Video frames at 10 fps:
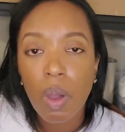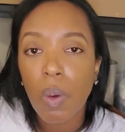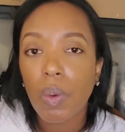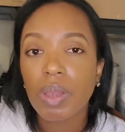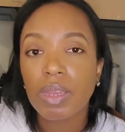
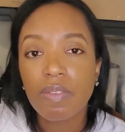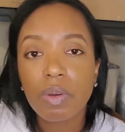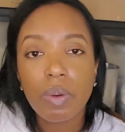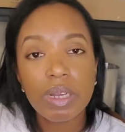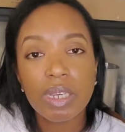or leave a
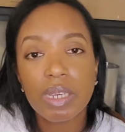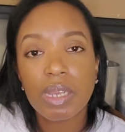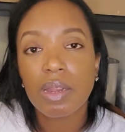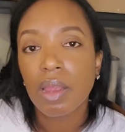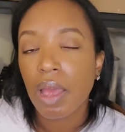
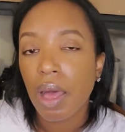question.